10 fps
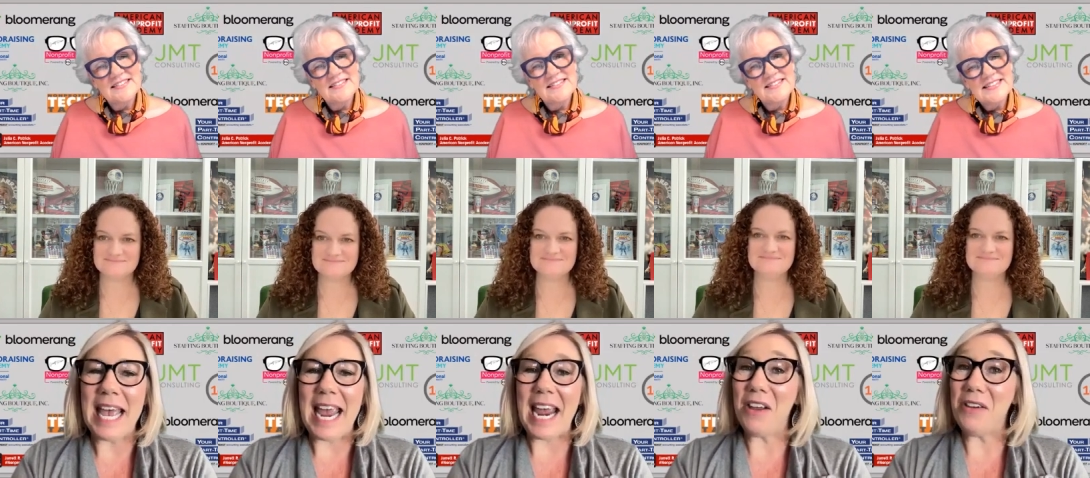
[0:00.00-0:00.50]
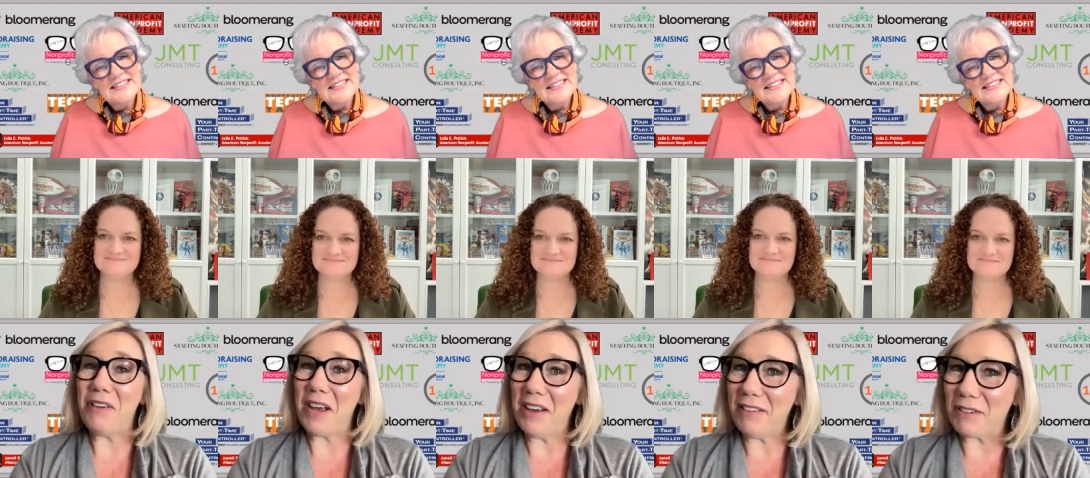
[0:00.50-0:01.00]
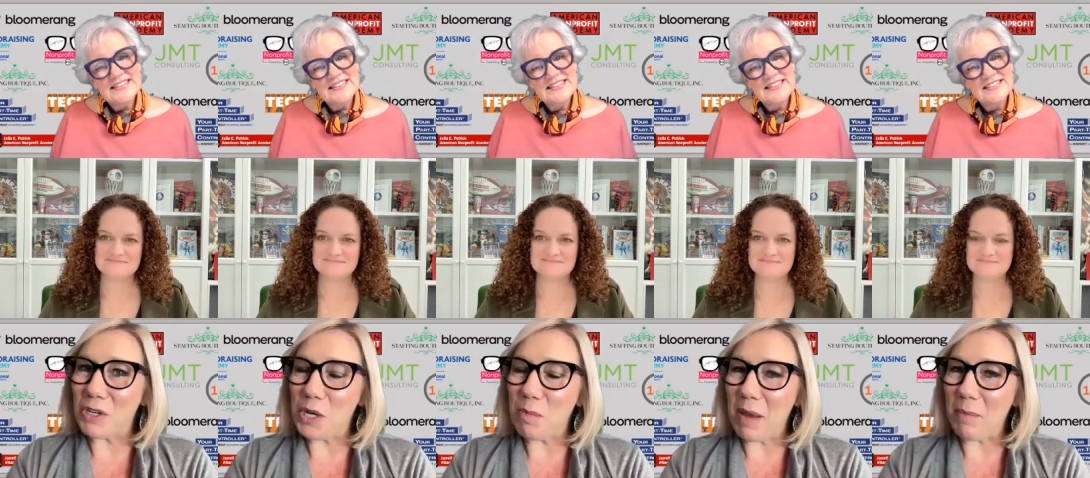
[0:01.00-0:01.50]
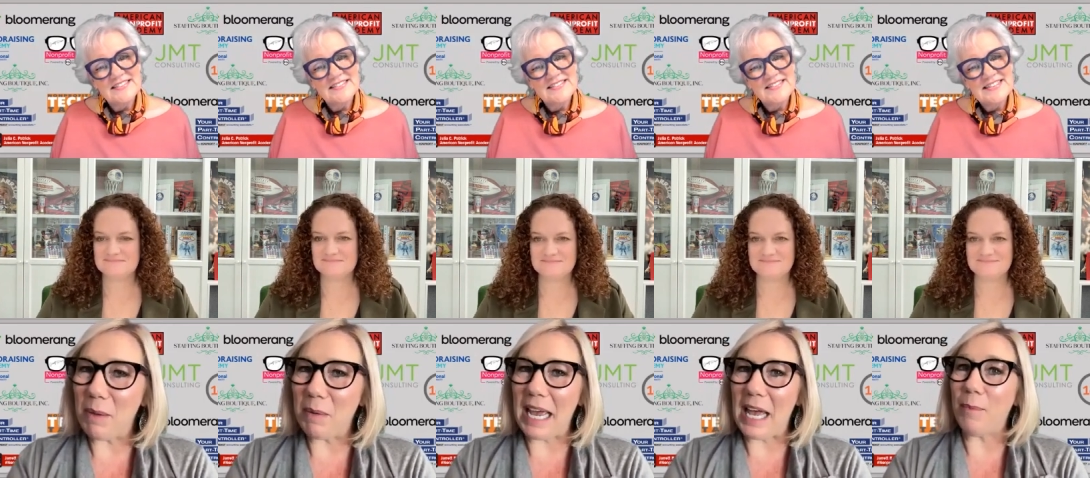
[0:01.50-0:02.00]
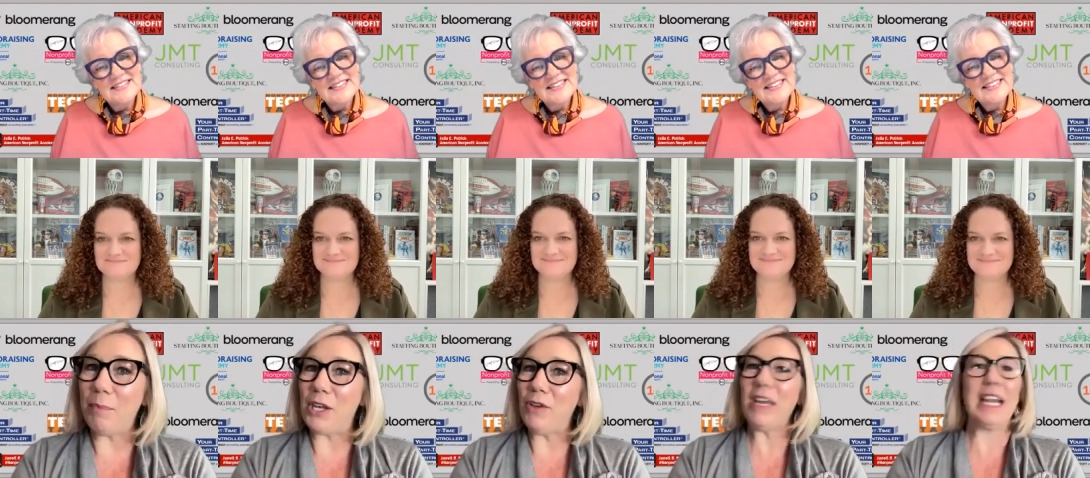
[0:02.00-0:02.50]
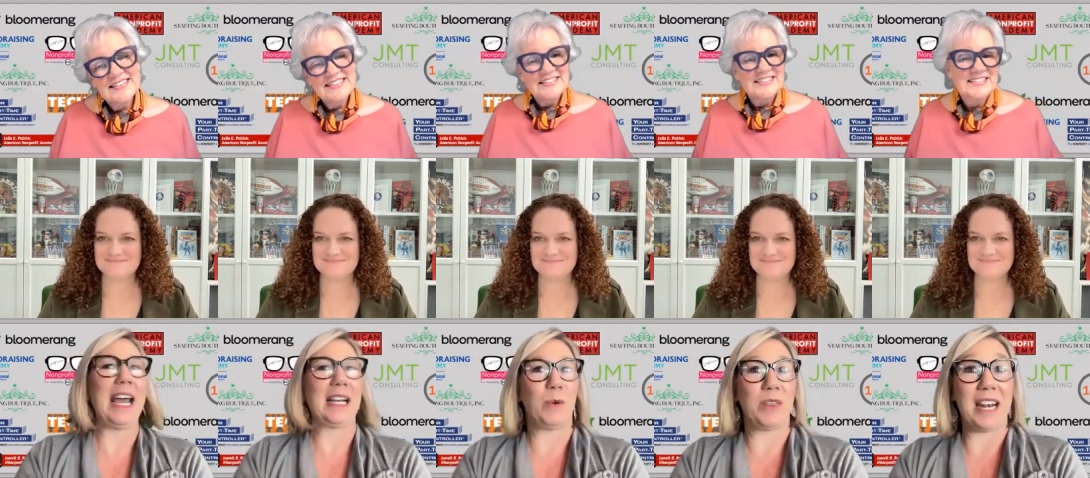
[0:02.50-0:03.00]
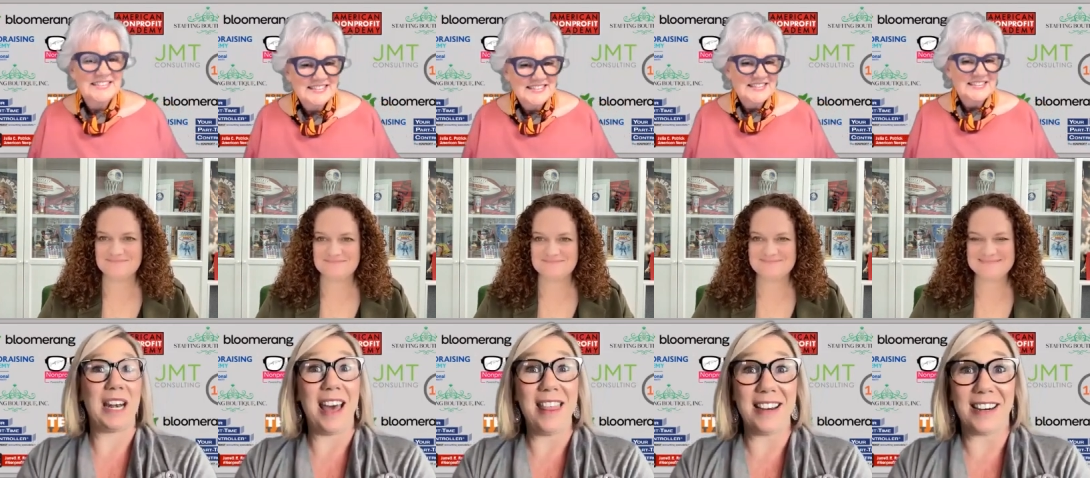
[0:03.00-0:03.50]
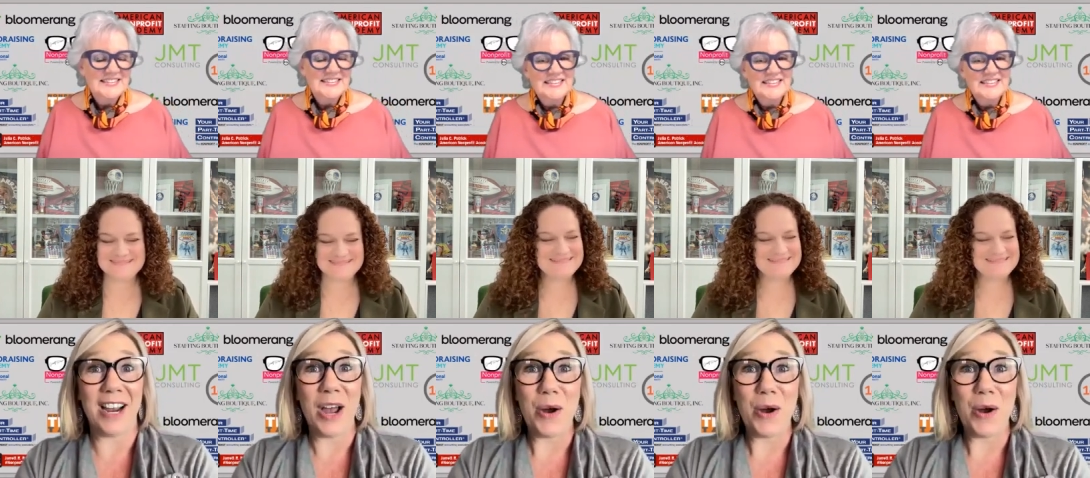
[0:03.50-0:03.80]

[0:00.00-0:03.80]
Speaker 1: And who knows, she might be able to help you connect with another